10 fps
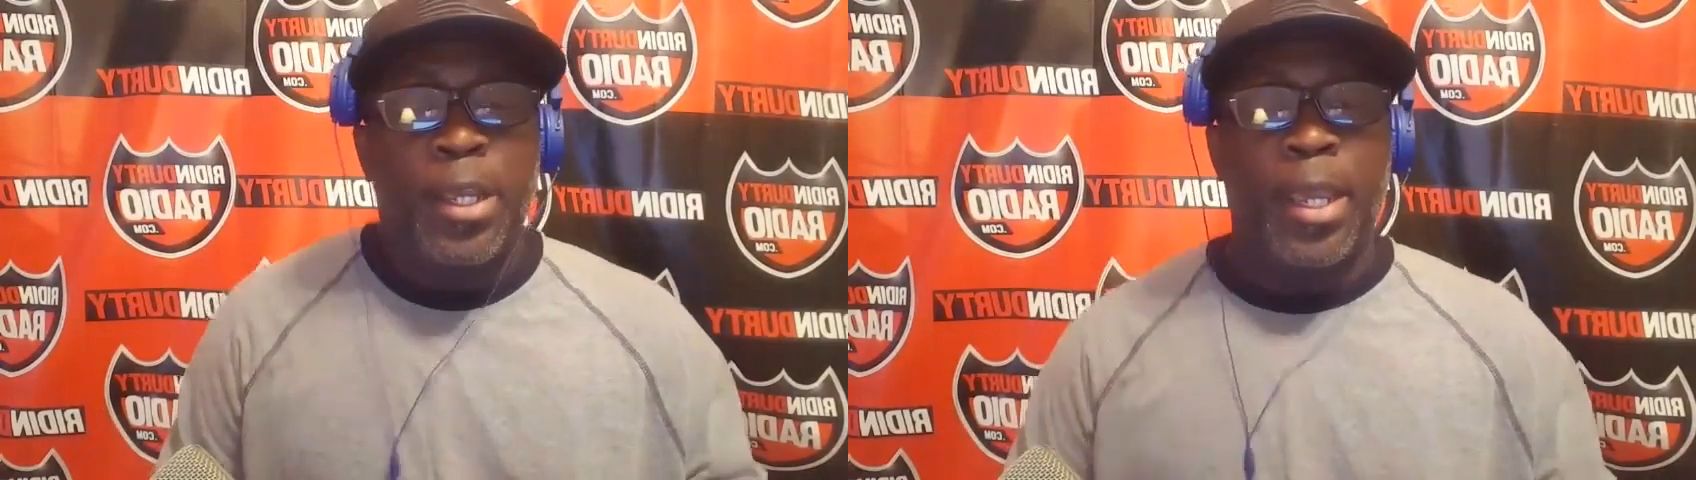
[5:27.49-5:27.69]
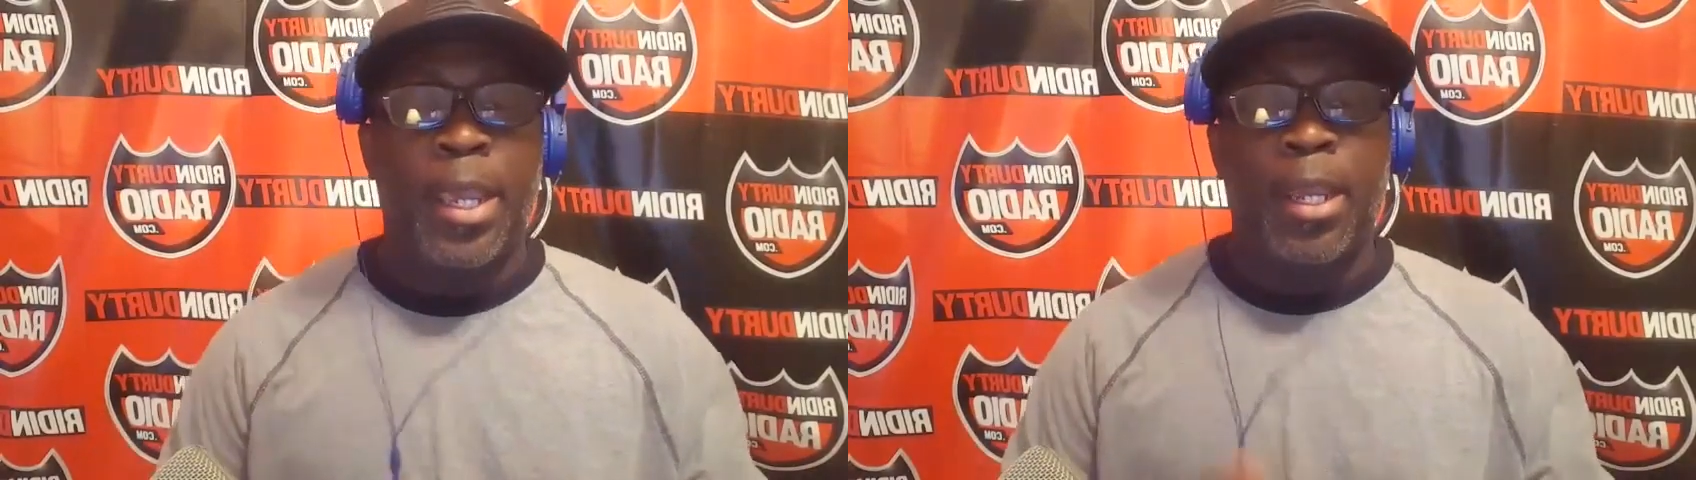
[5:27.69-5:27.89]

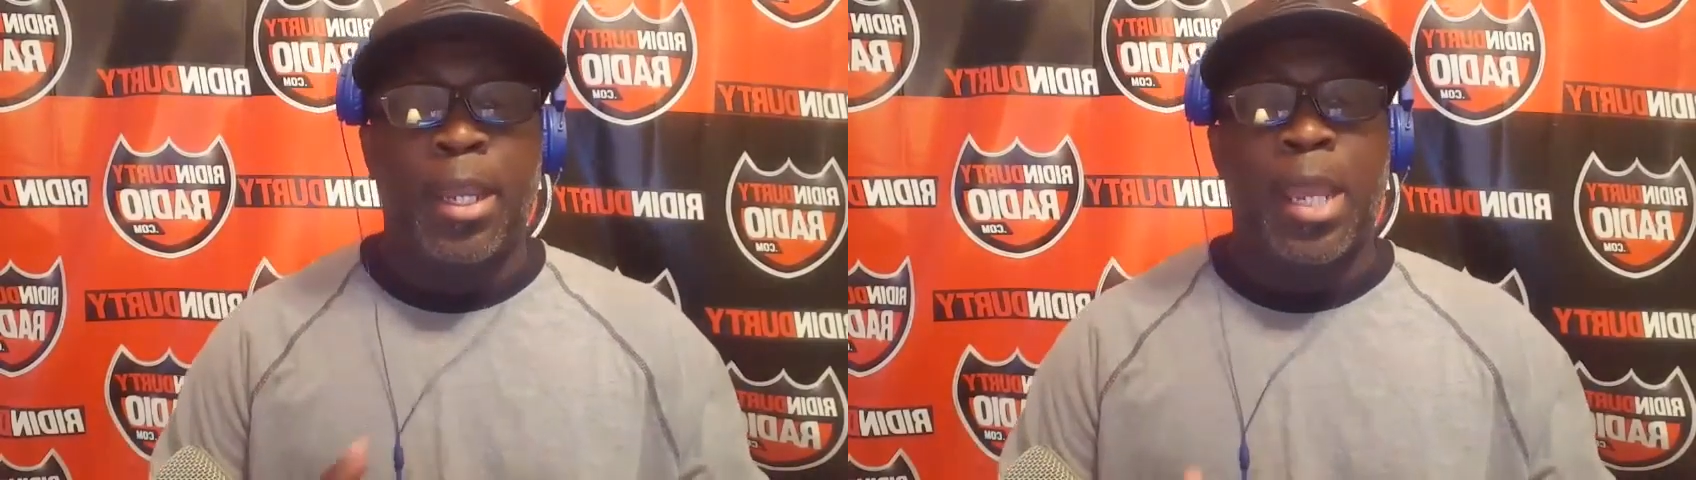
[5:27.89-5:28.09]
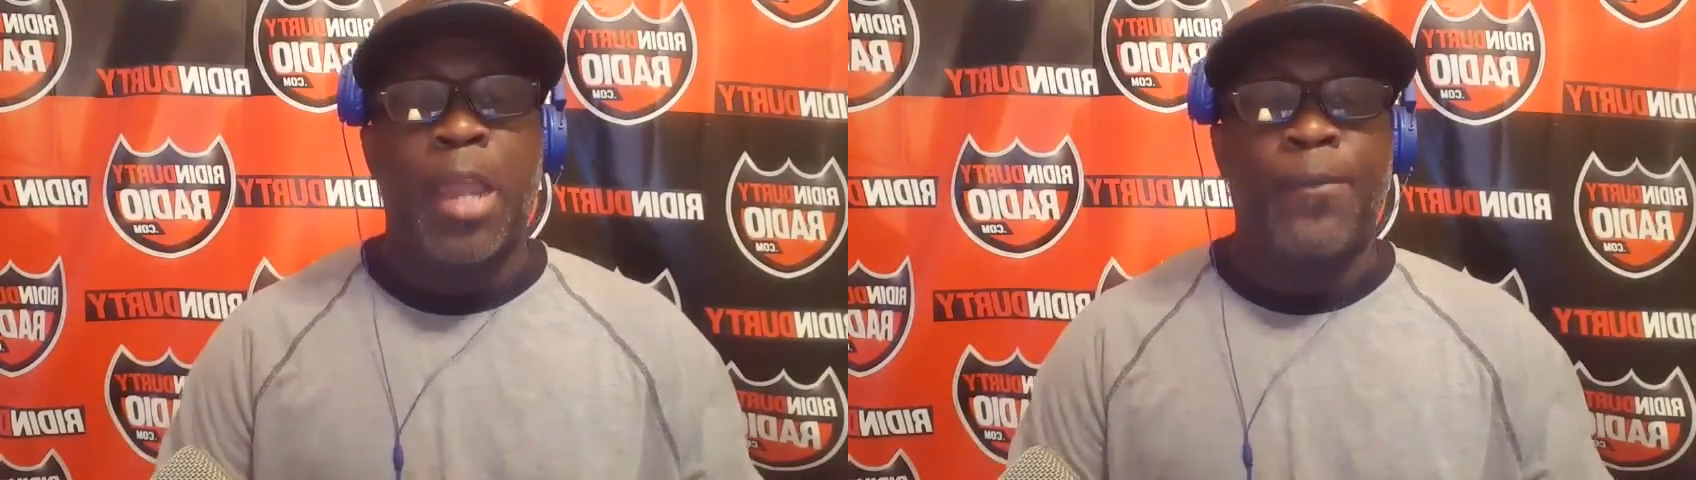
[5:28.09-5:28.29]
and a
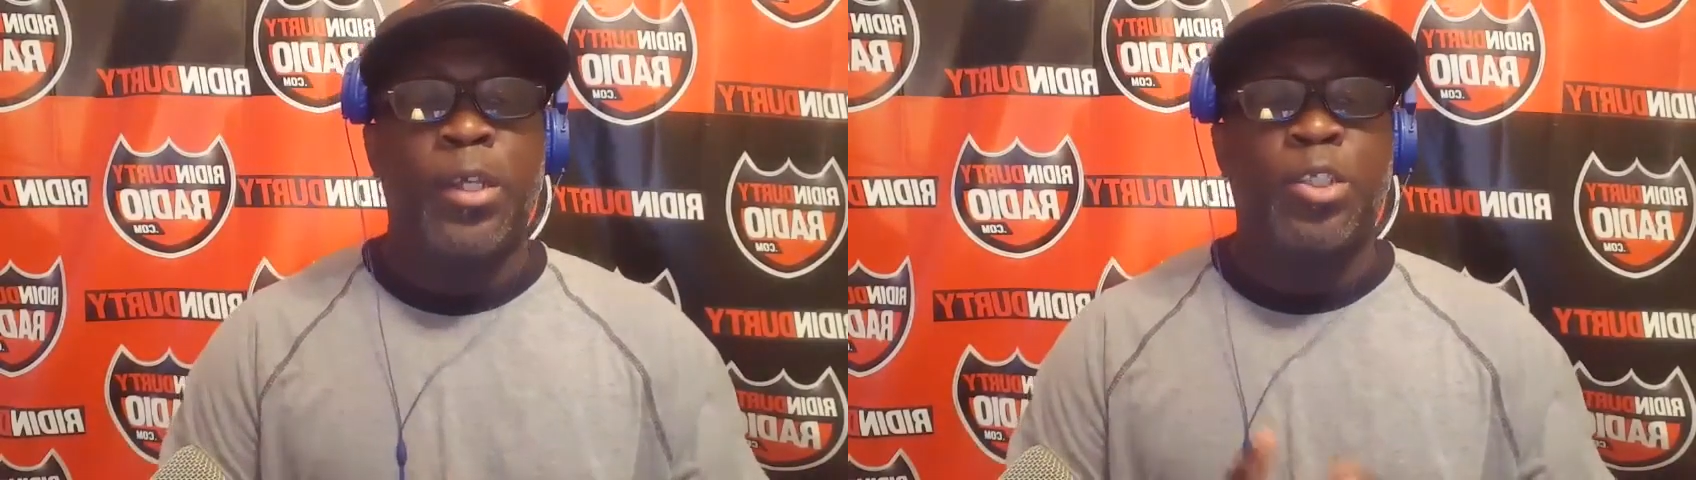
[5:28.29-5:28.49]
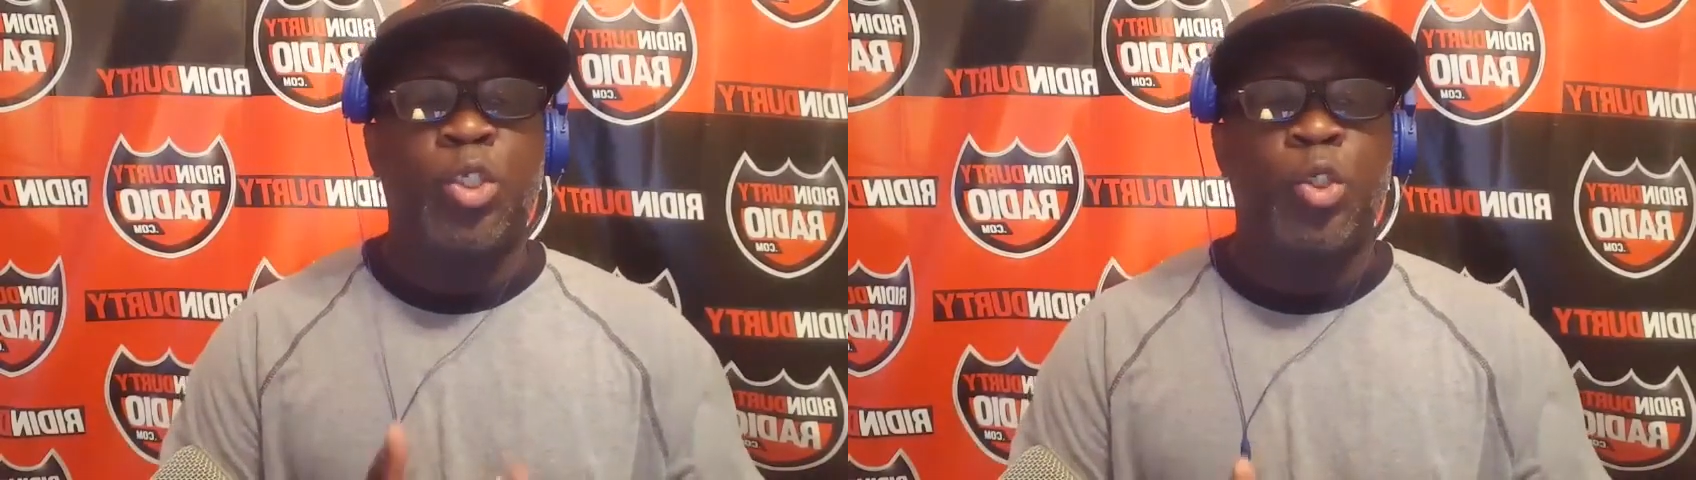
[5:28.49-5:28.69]
lot of
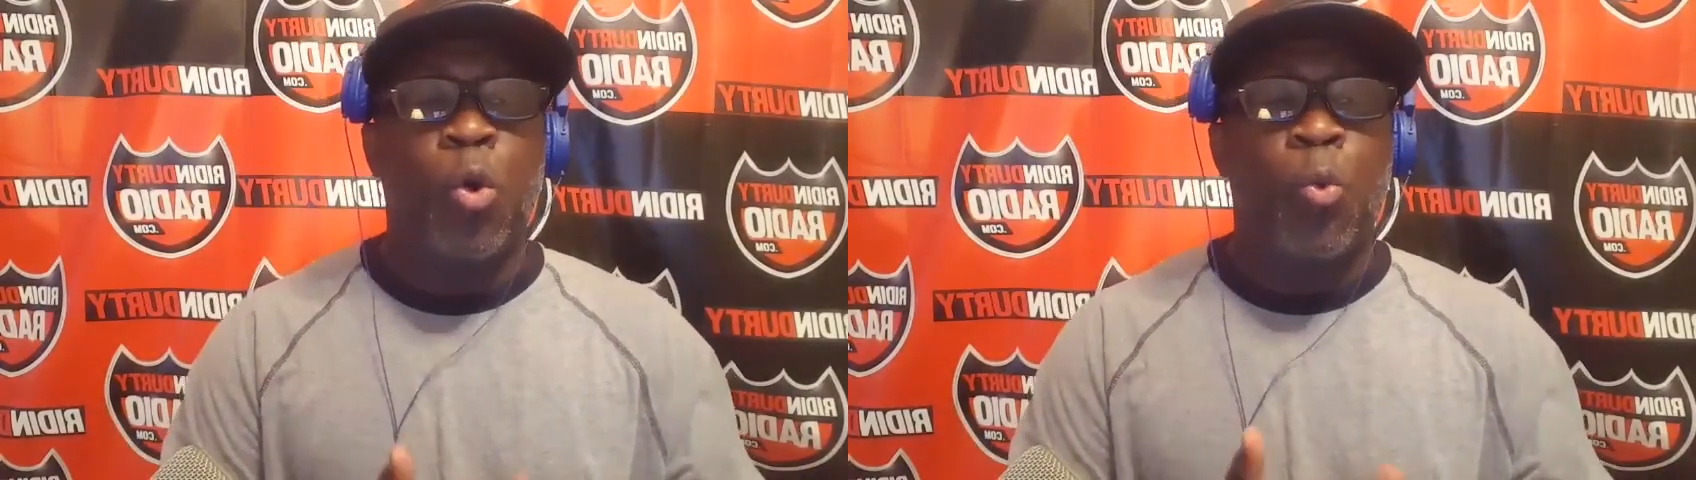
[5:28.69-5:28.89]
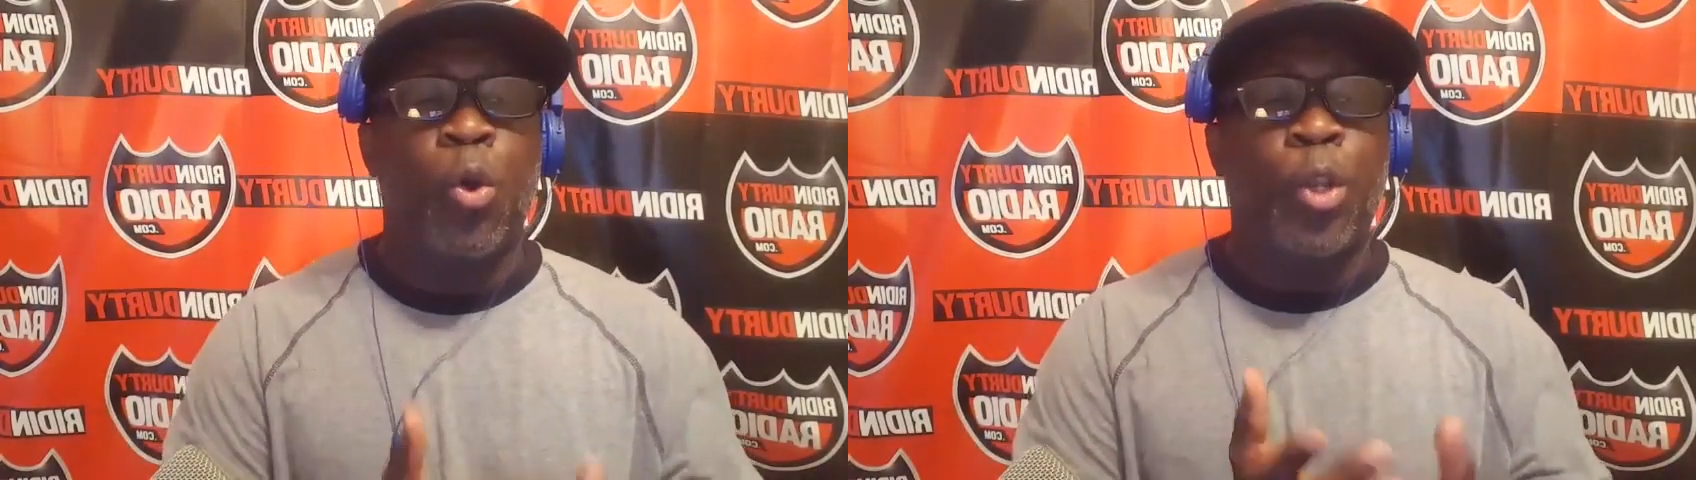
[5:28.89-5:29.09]
us
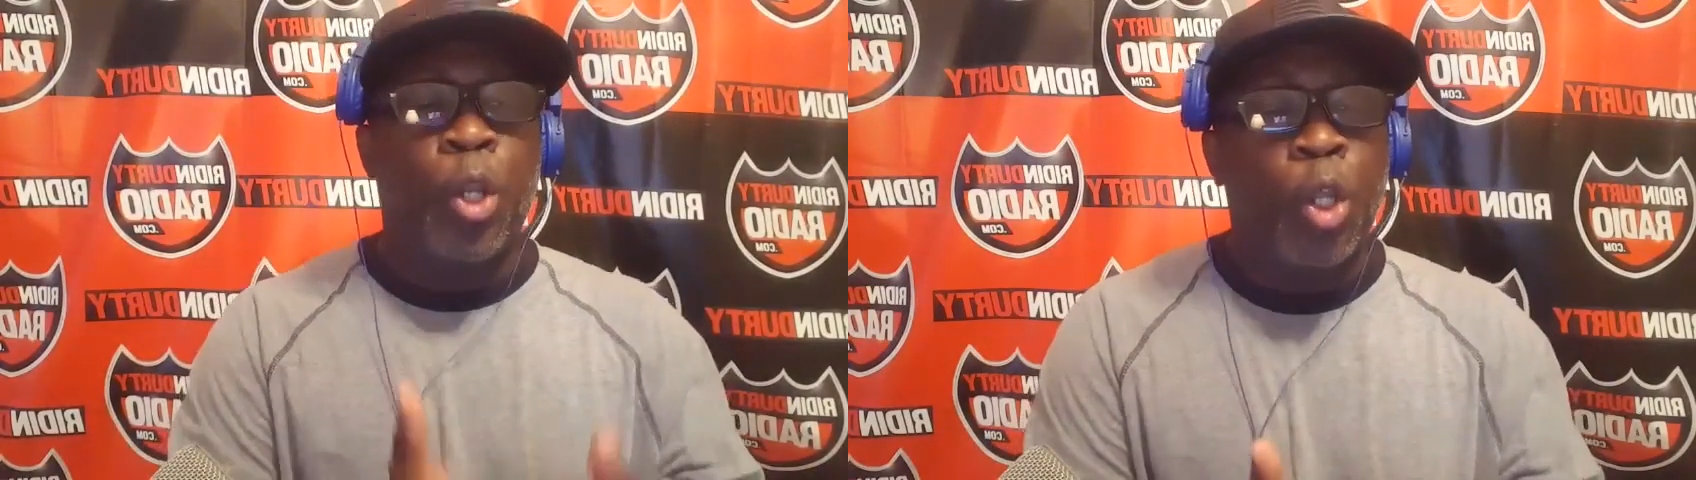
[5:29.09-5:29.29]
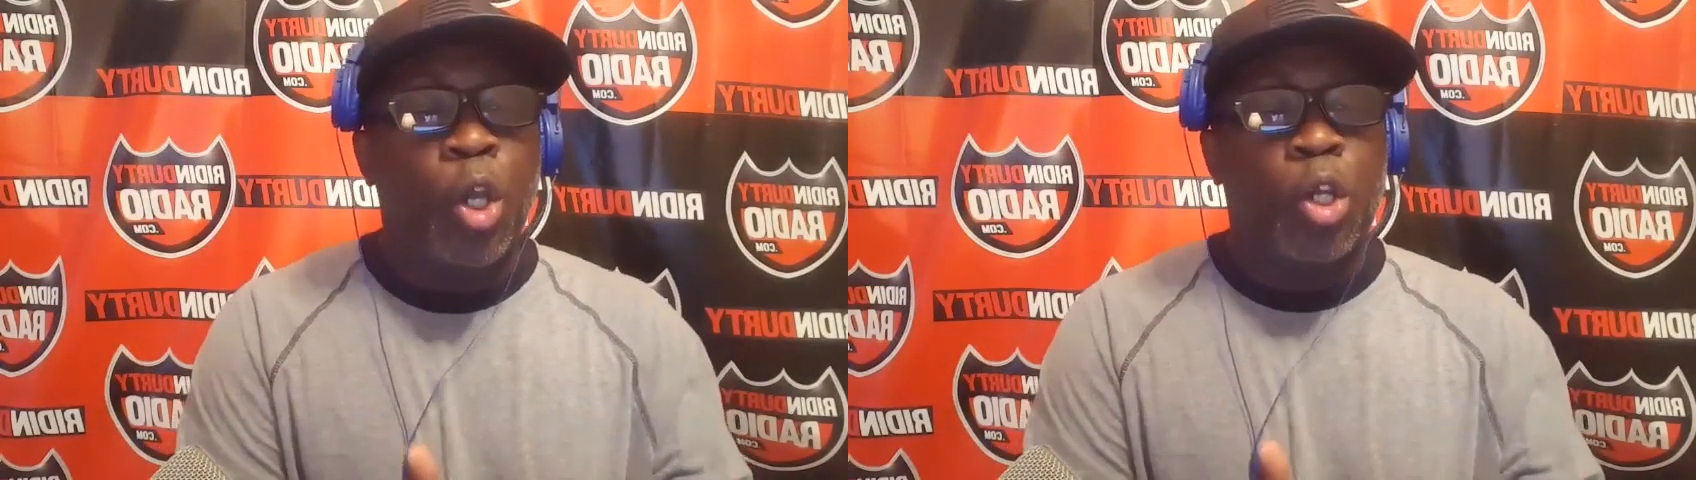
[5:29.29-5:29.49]
don't want to
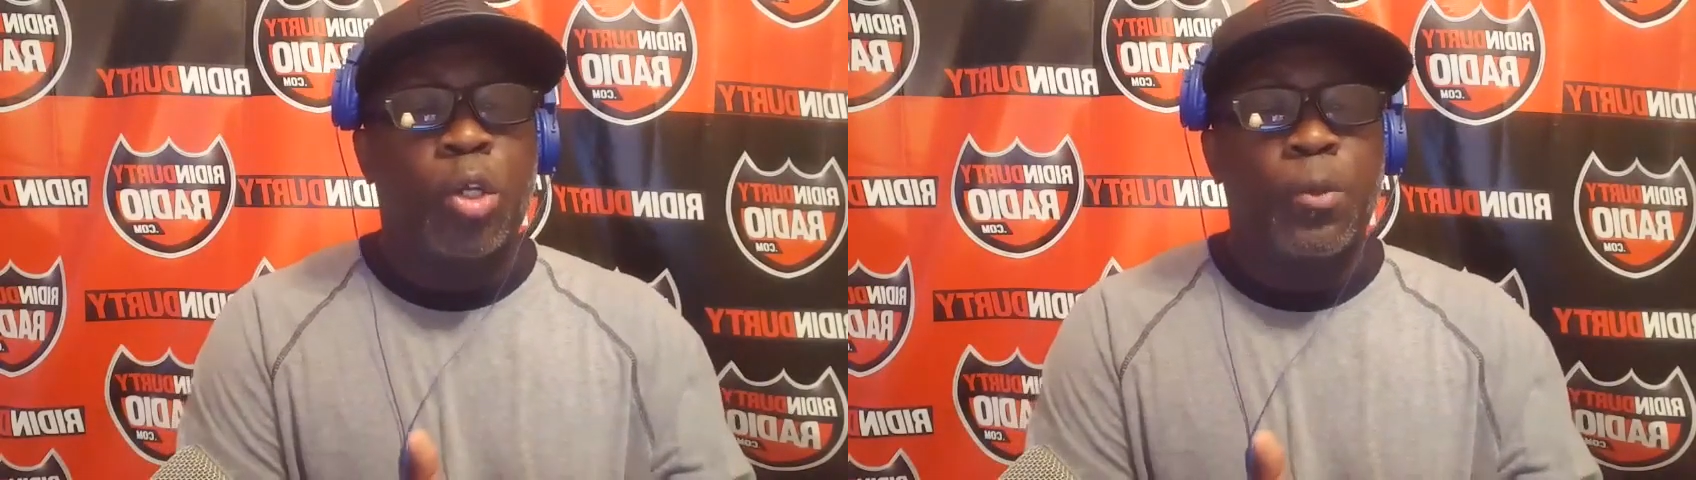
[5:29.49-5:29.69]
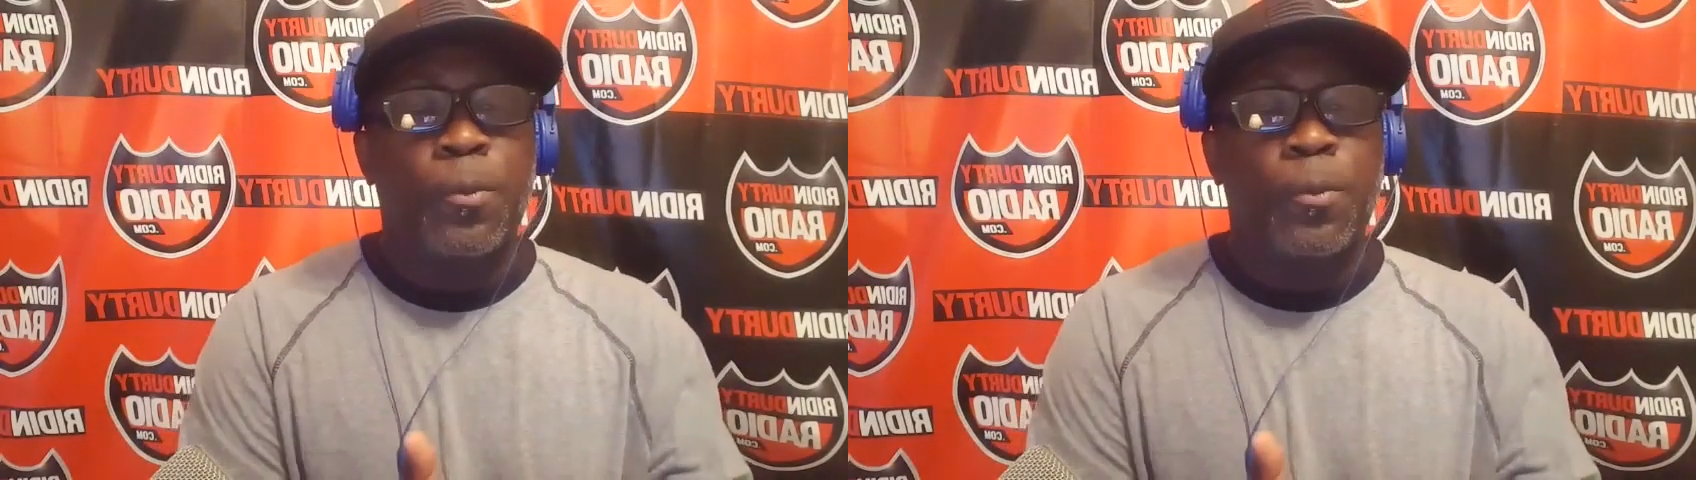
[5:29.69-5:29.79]
look